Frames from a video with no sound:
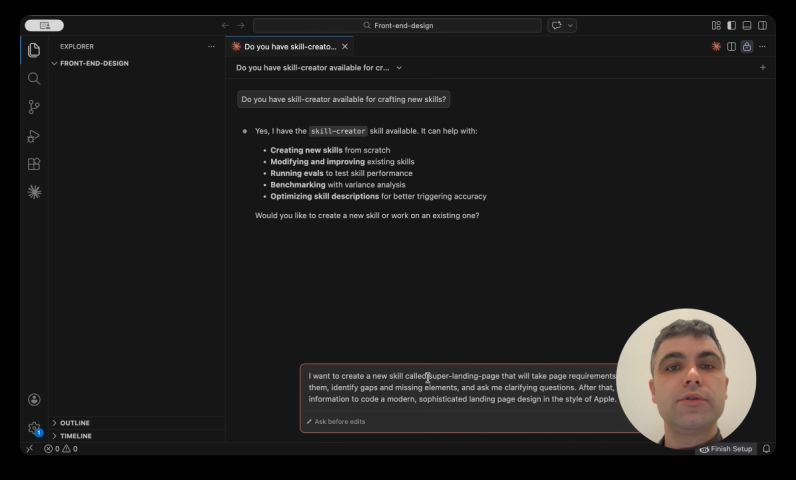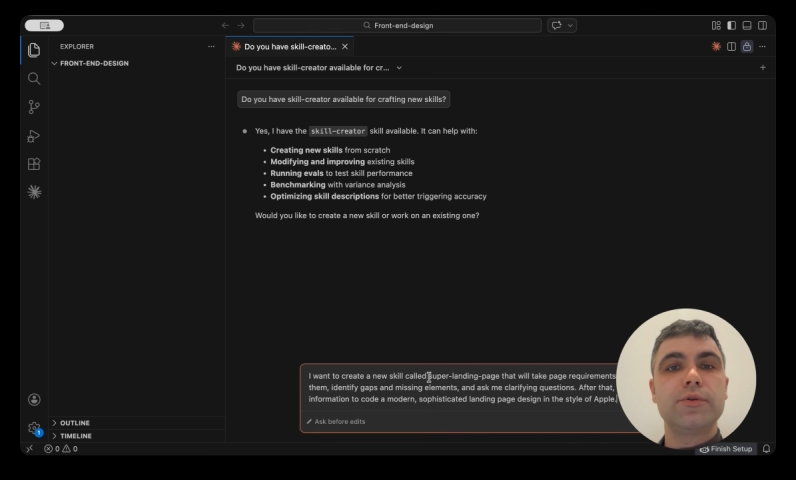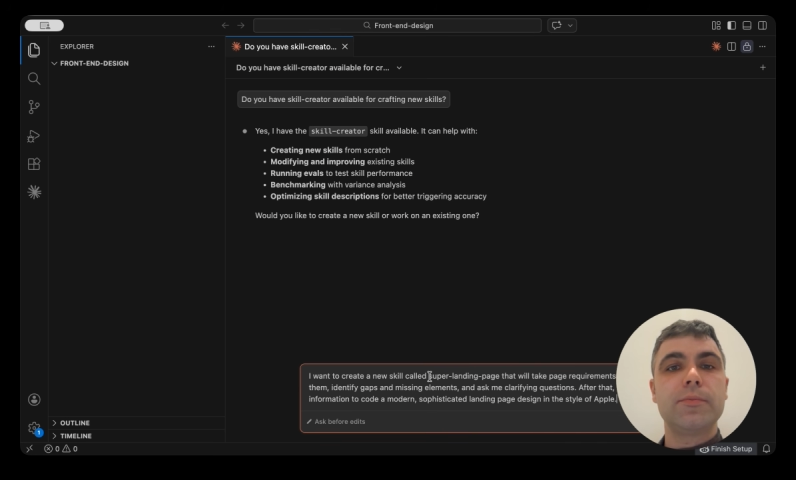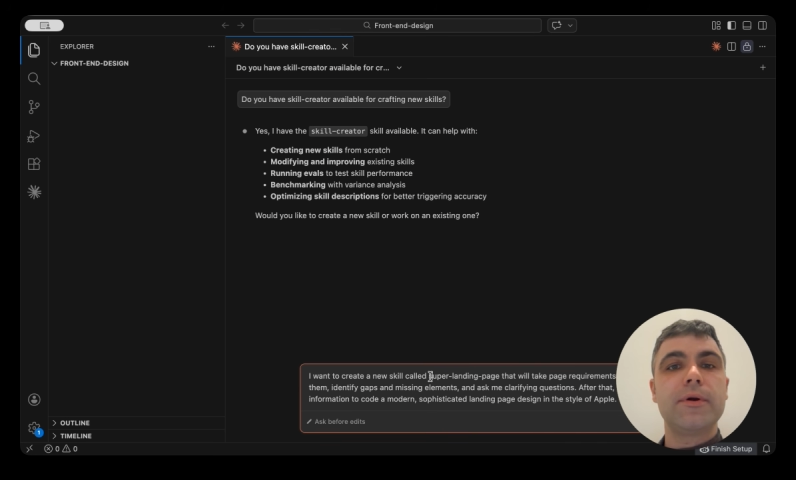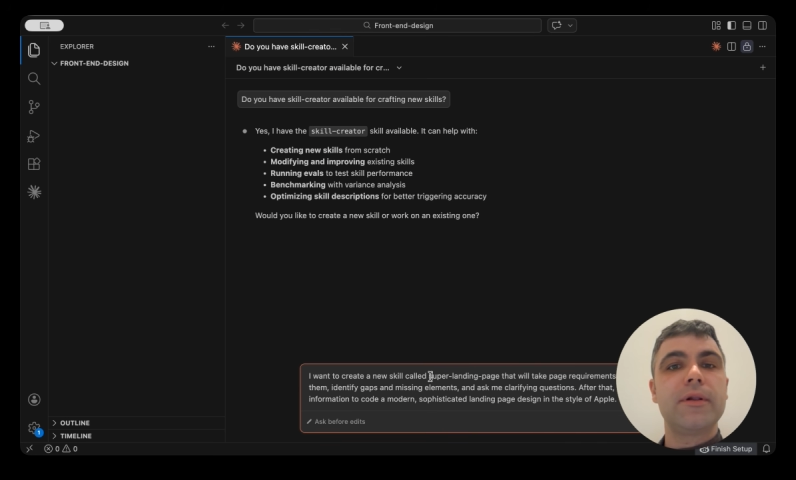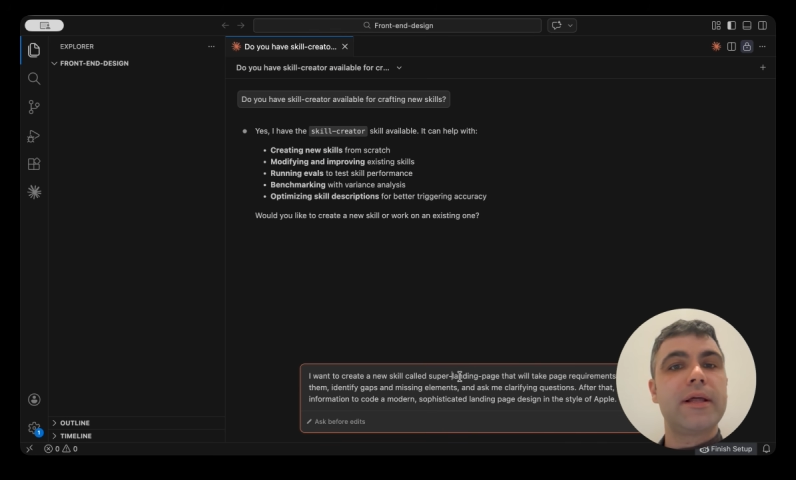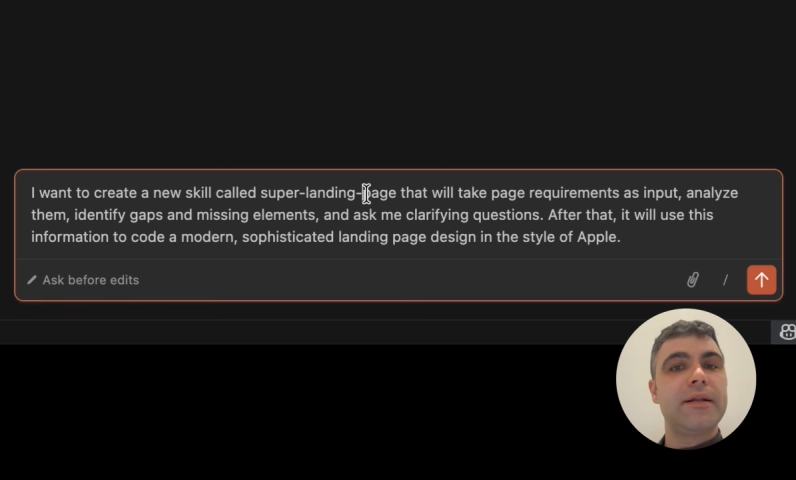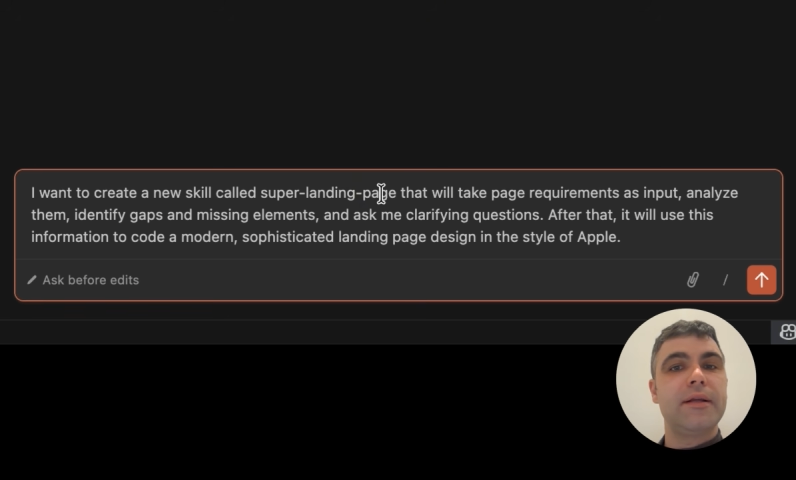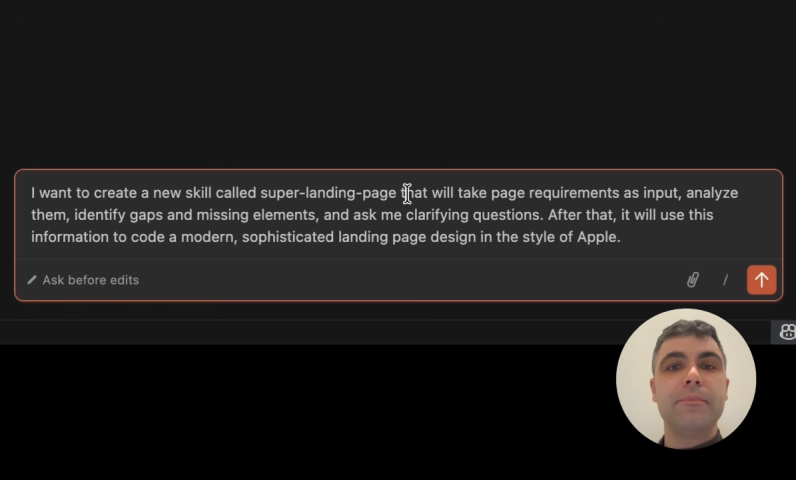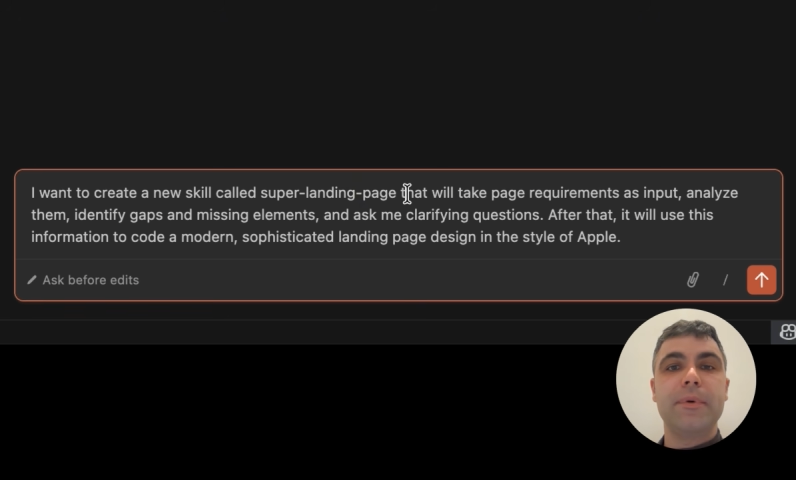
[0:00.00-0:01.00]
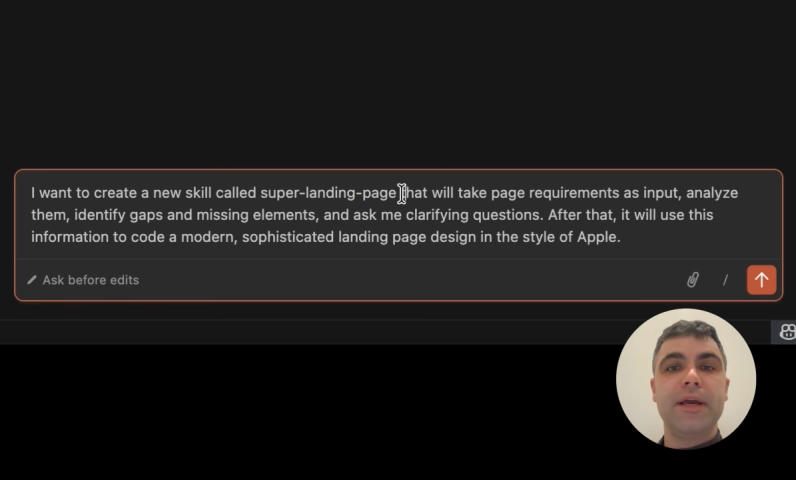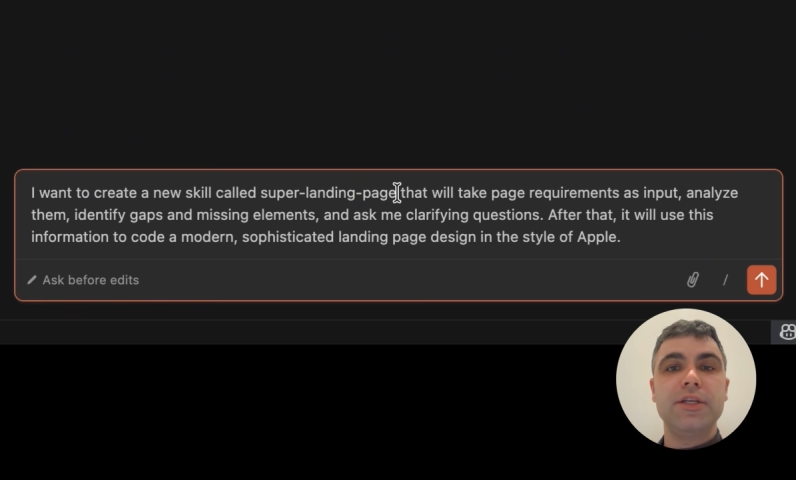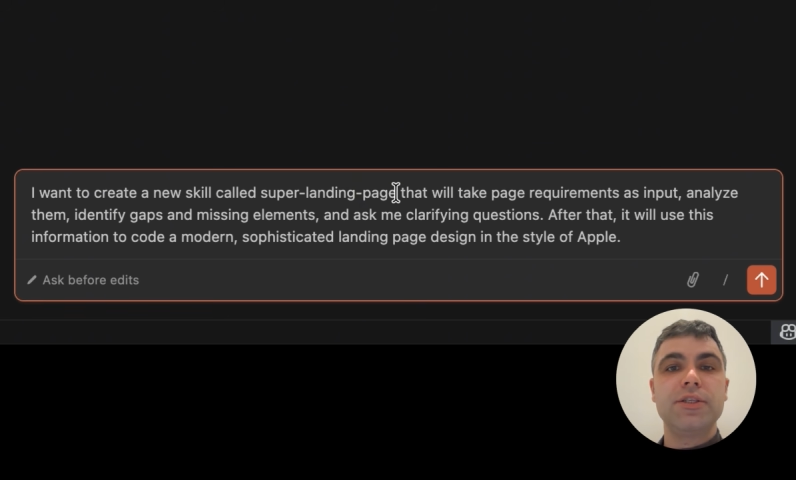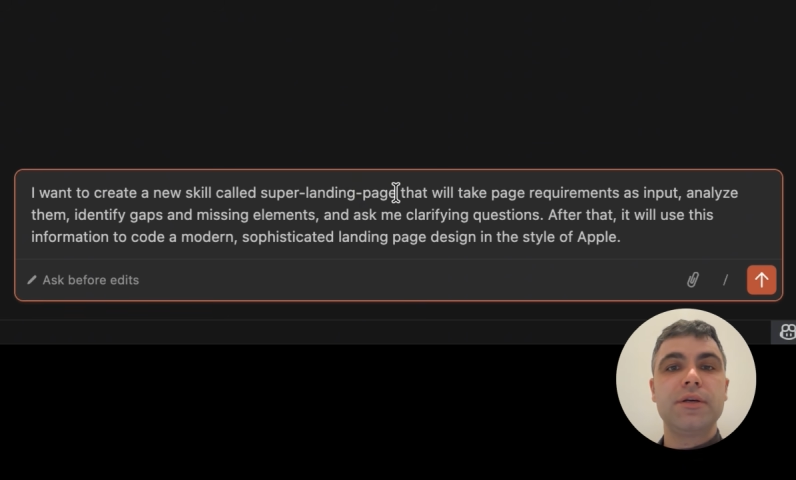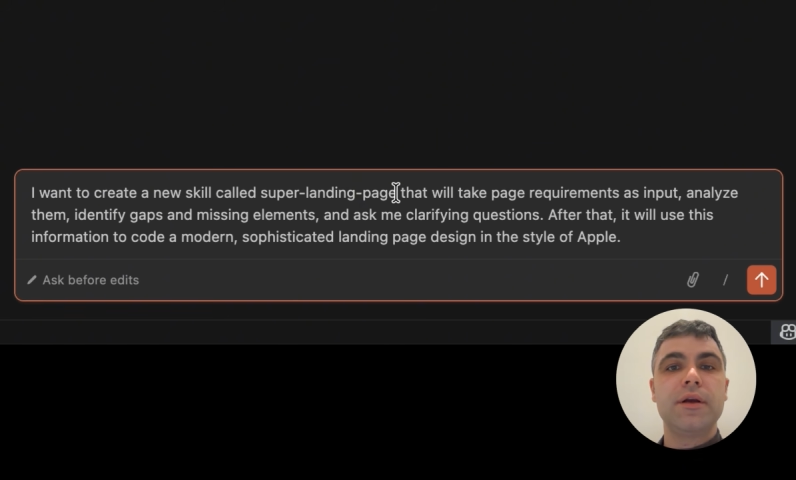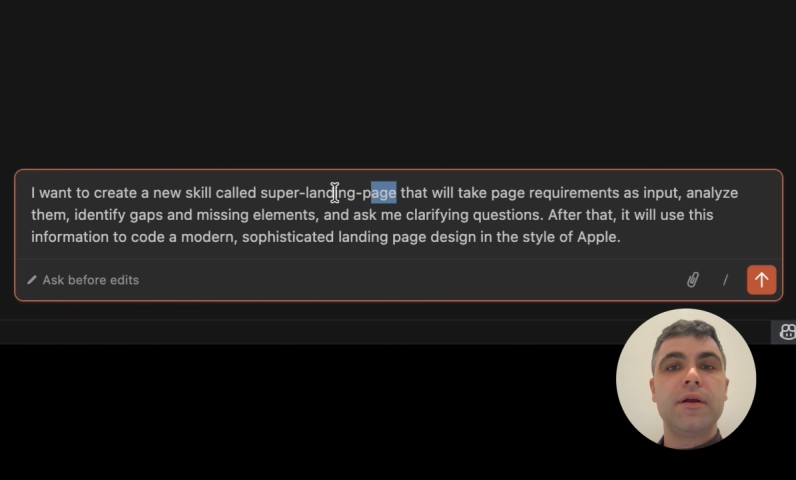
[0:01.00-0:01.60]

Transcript: Super Landing Page